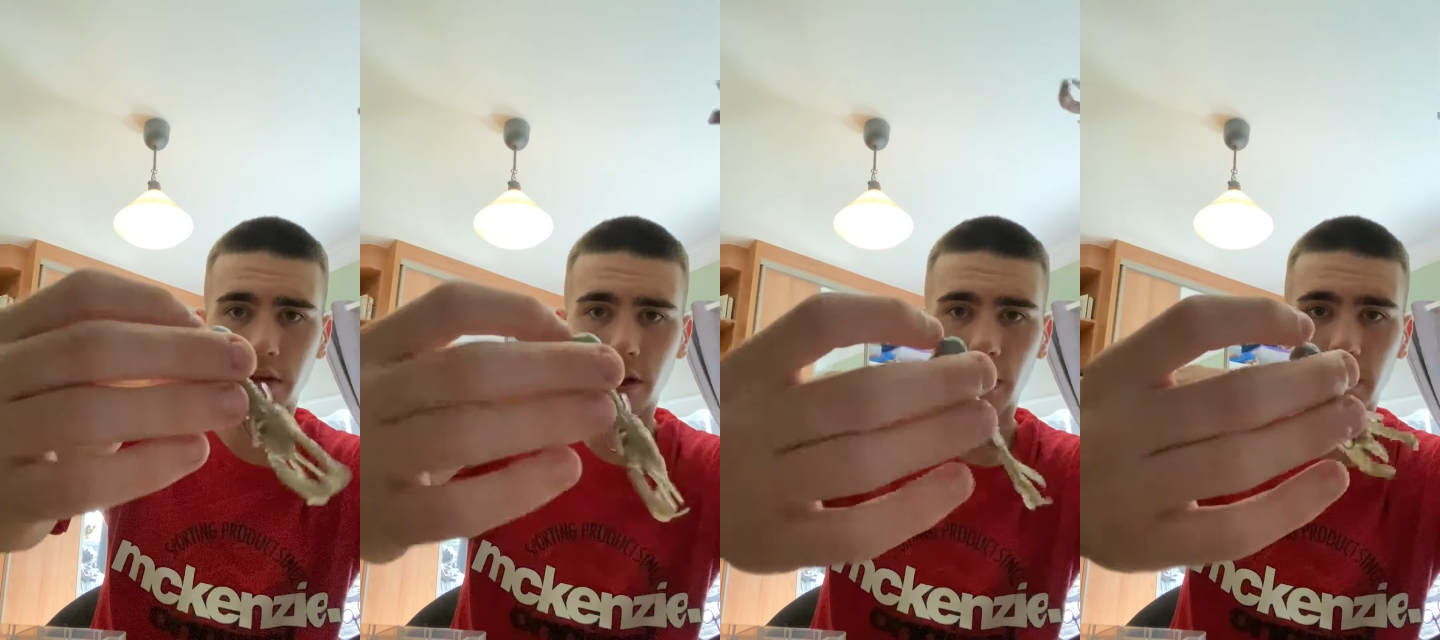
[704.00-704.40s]

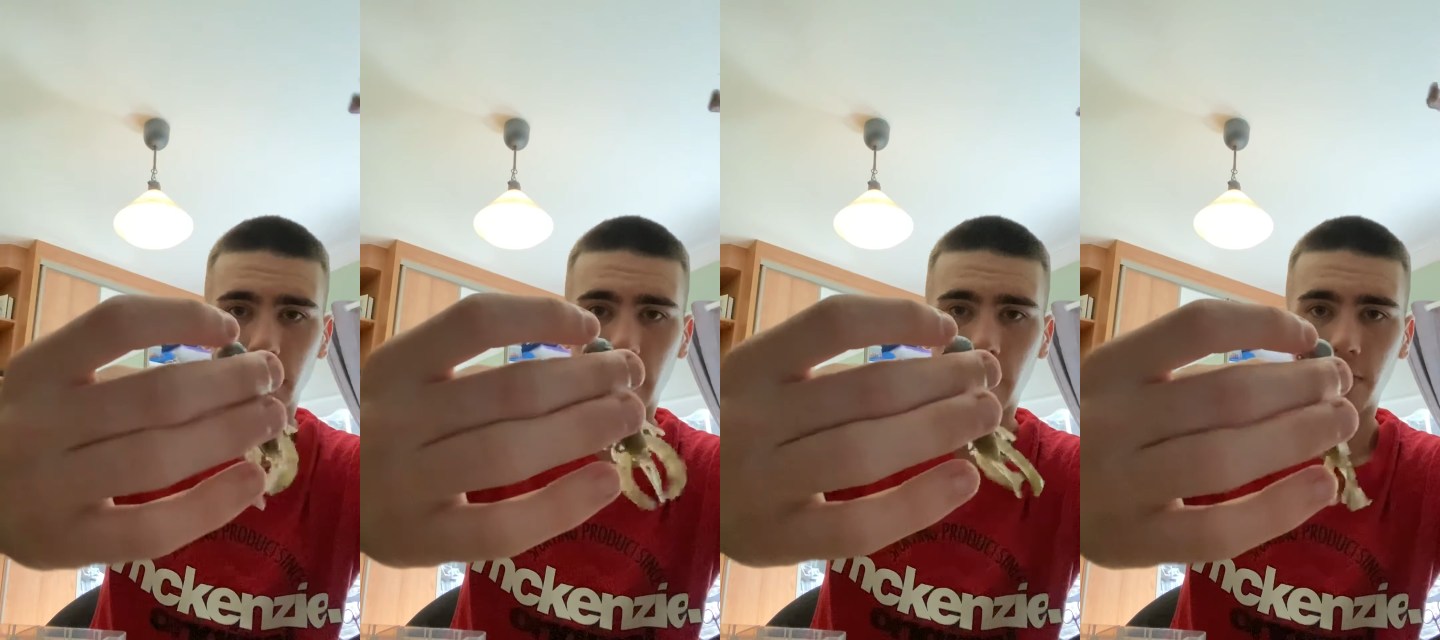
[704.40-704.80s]
And then
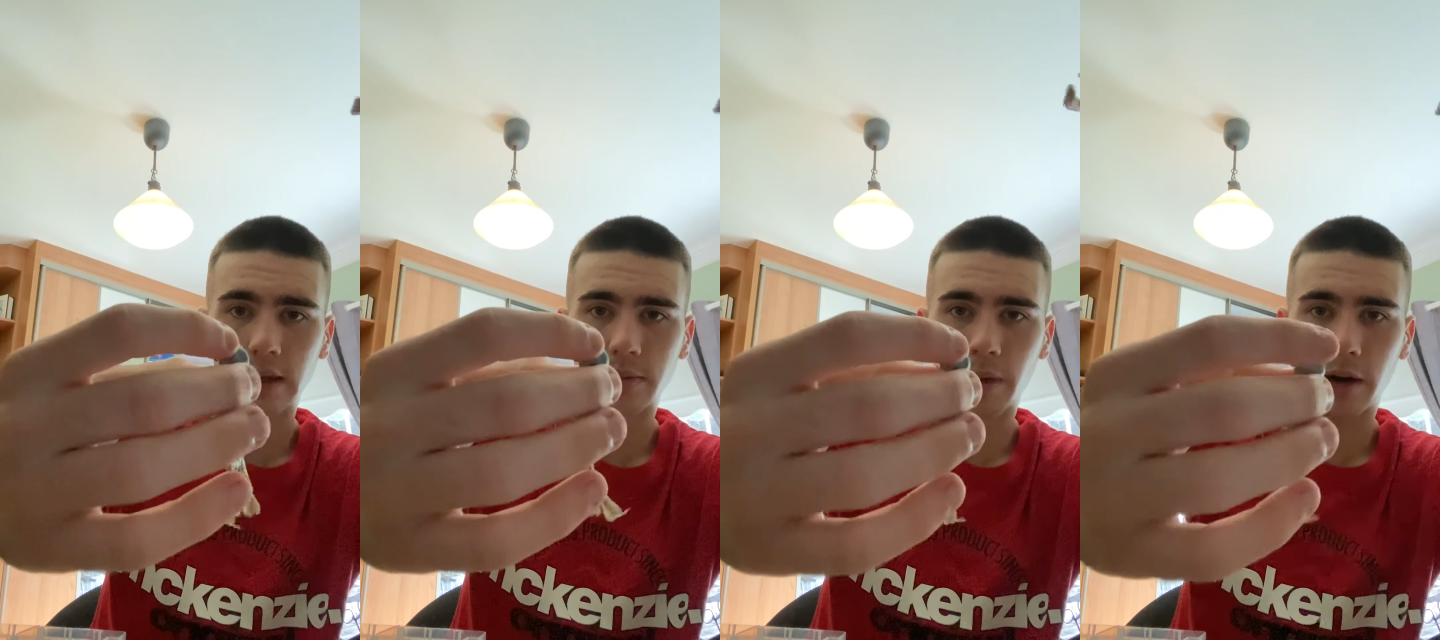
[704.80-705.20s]
I have
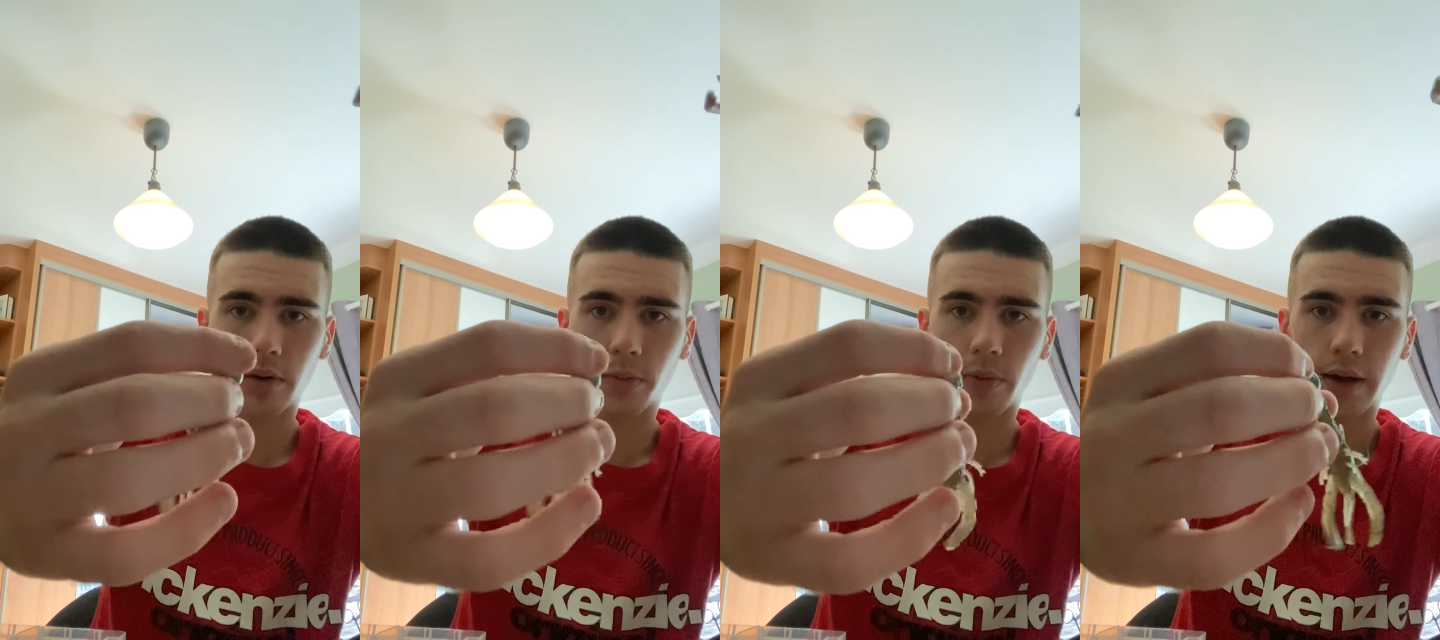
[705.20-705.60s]
that paired
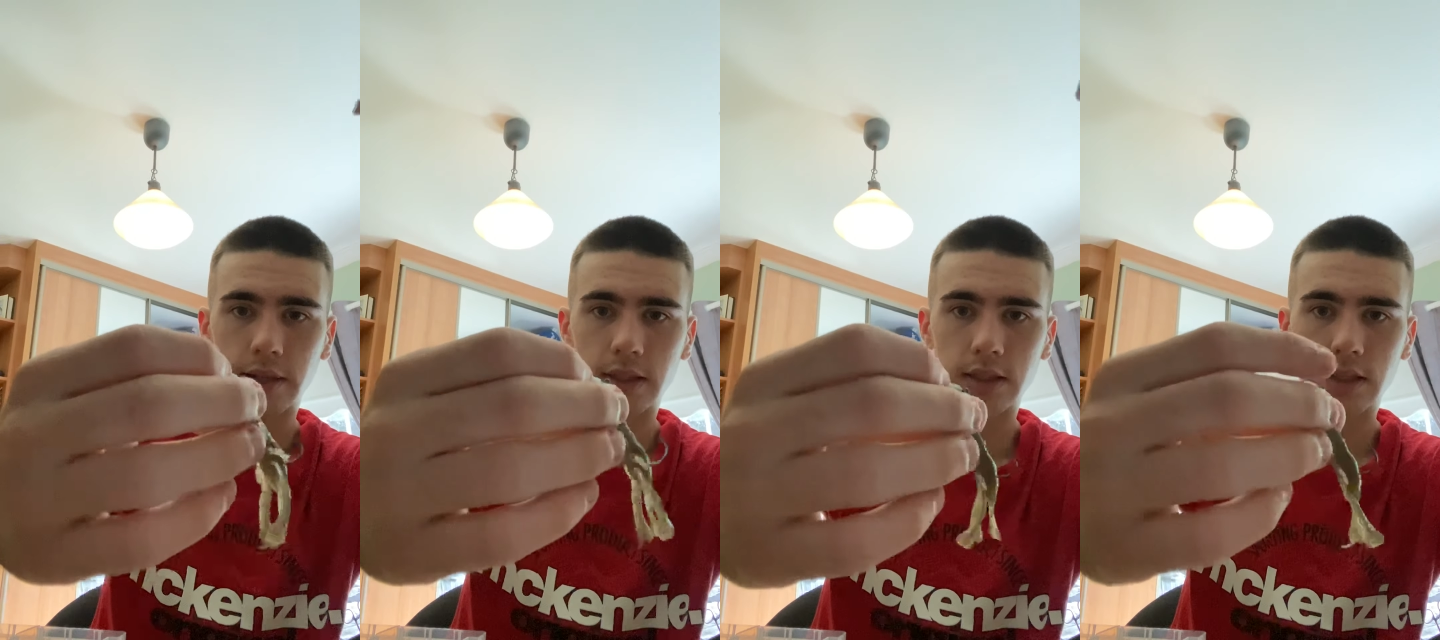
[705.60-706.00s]
up with a
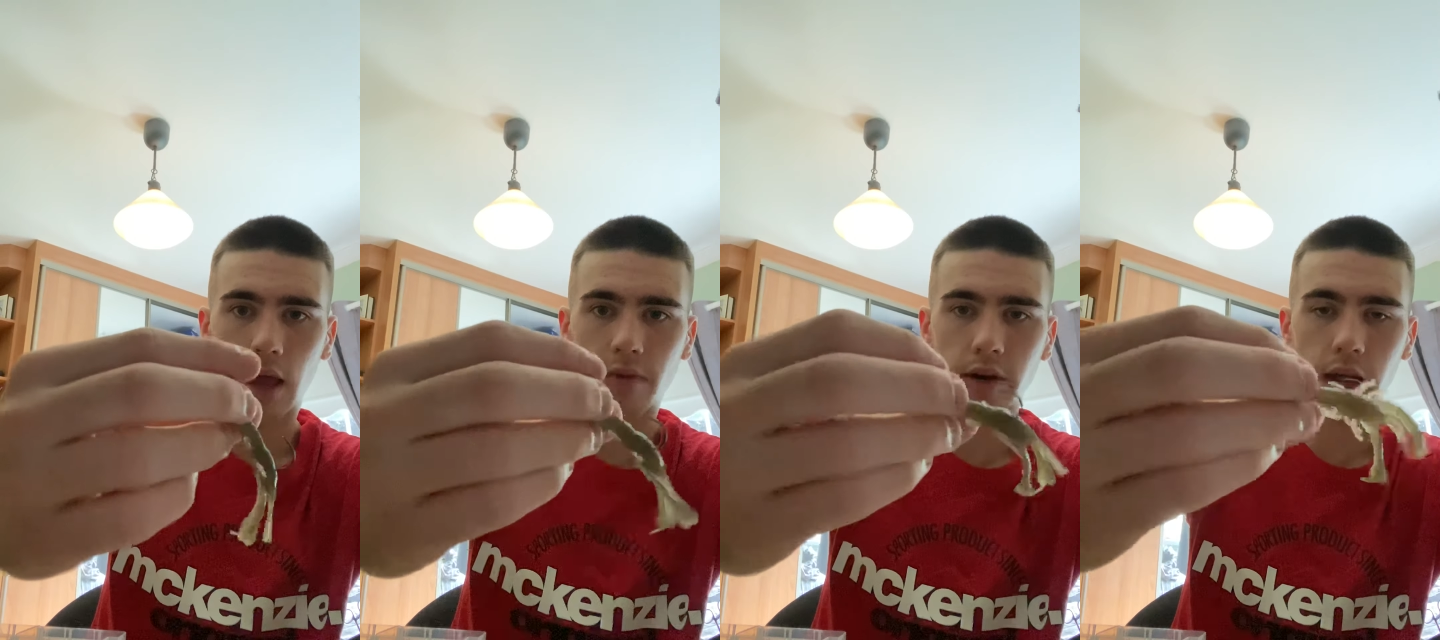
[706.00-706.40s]

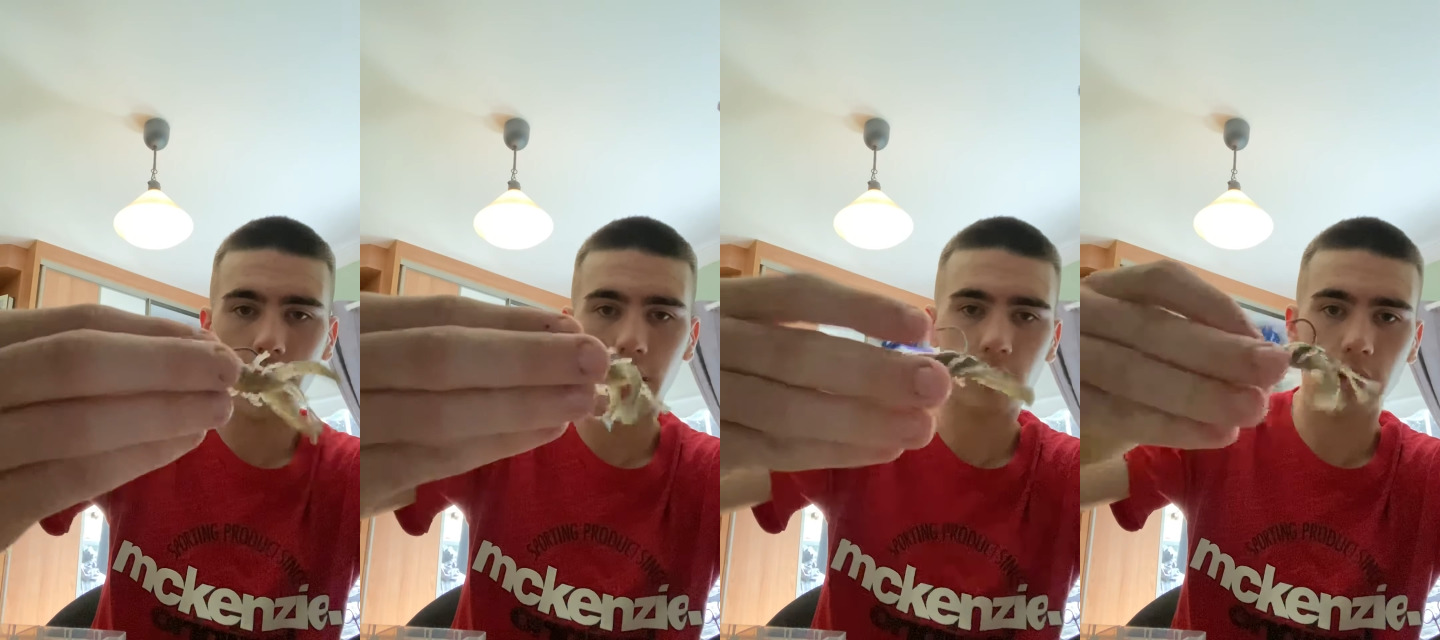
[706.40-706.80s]

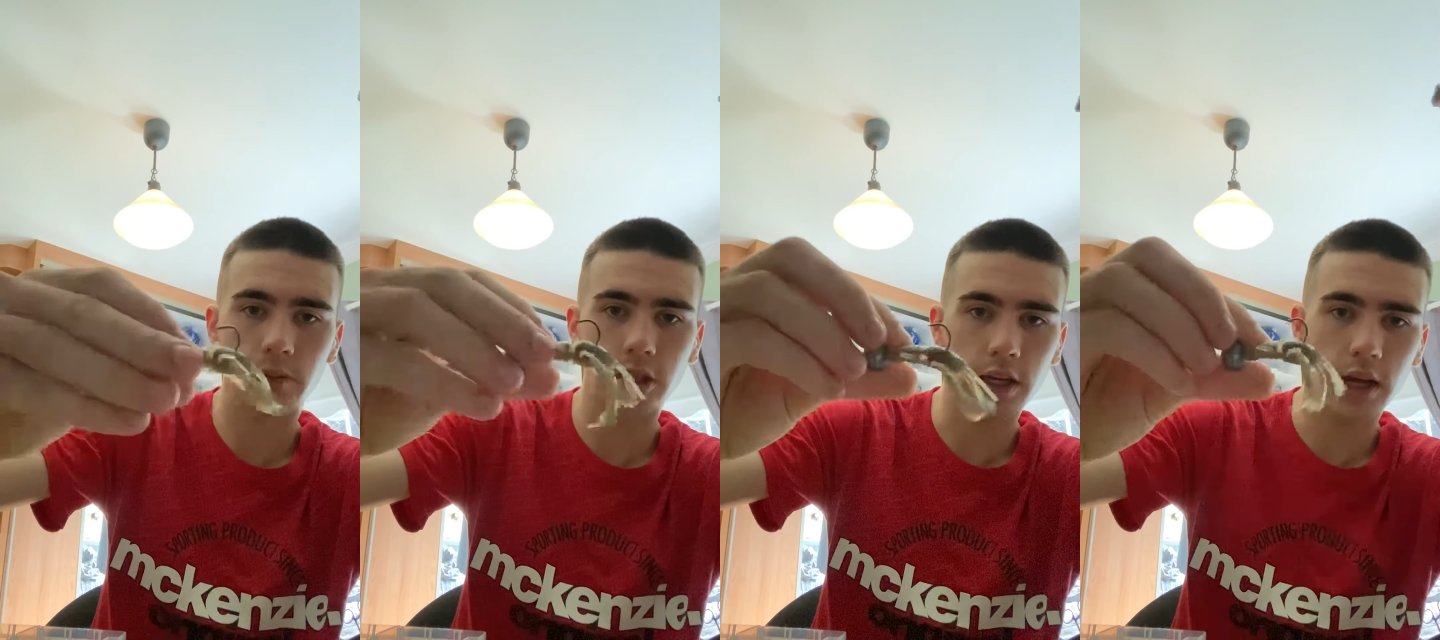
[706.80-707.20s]
7.5-gram
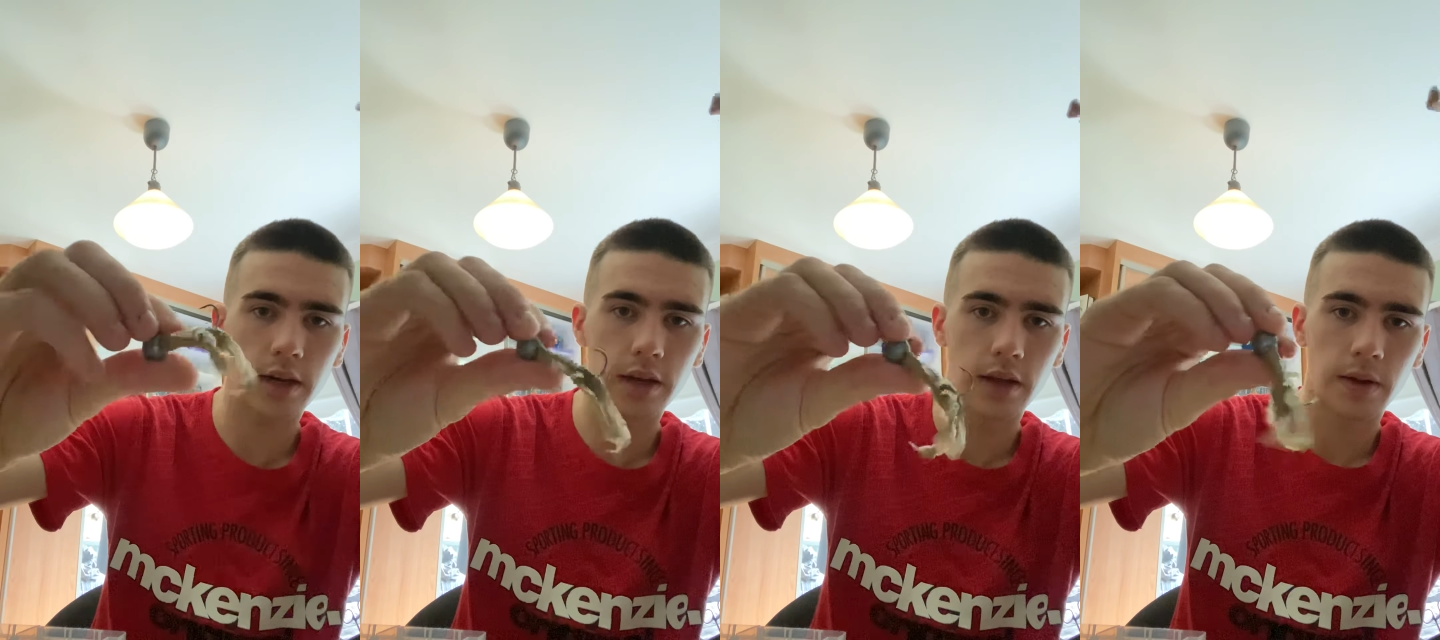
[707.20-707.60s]
jig head.